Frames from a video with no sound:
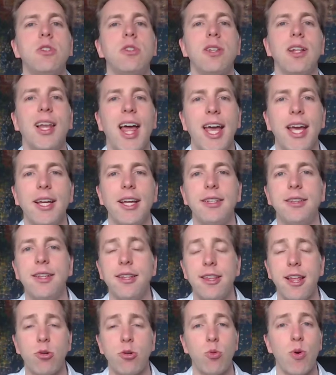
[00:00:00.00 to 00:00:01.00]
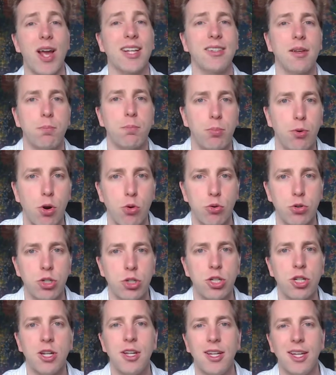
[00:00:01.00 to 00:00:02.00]
like the direct
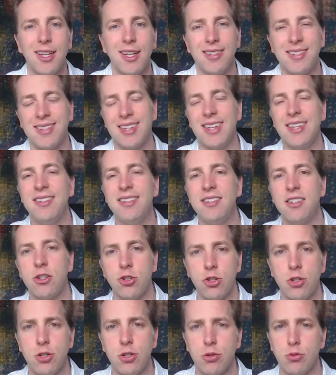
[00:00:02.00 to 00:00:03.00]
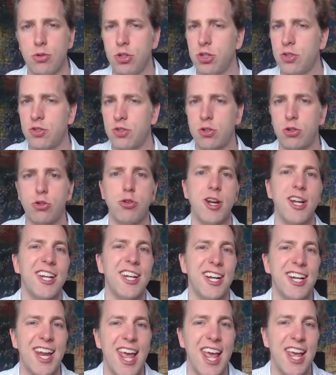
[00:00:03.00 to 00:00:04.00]
approach. It's easier to do. You just create
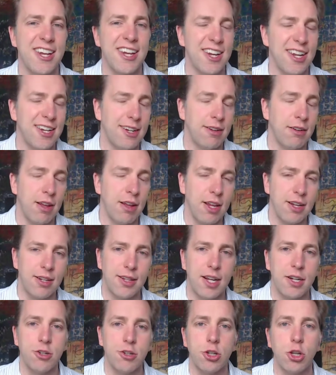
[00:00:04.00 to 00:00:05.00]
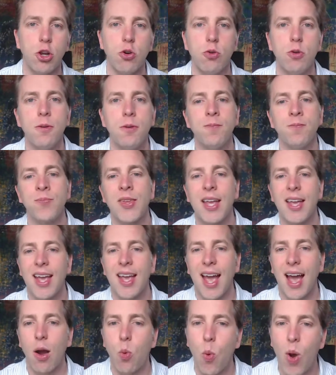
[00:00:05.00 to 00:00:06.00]
an ad and there you go.
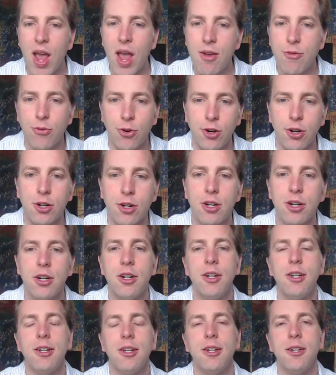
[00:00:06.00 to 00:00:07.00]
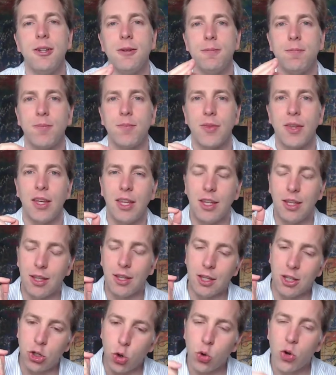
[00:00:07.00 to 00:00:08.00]
However,
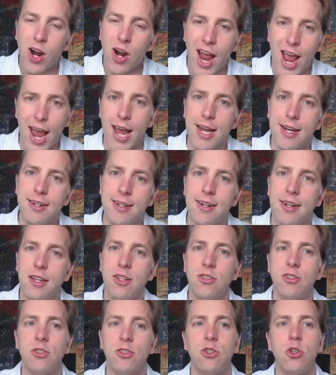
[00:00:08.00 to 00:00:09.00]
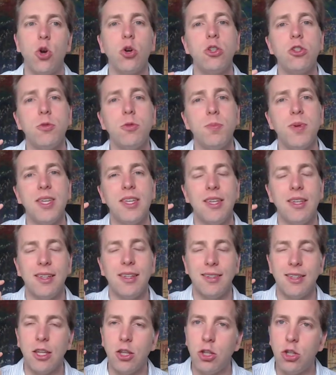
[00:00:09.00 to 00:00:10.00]
your ad is going to be,
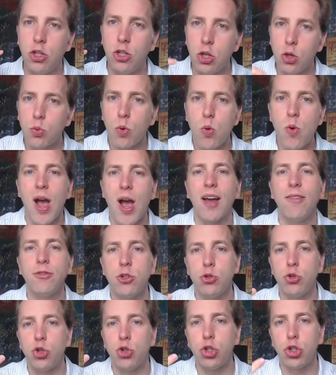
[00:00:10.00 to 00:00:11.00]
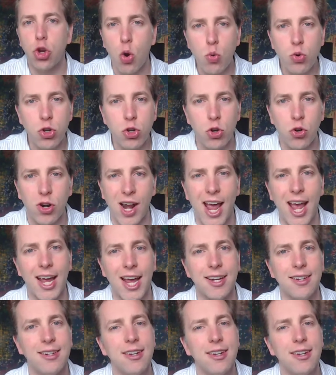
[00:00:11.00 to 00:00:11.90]
you will have to show your ad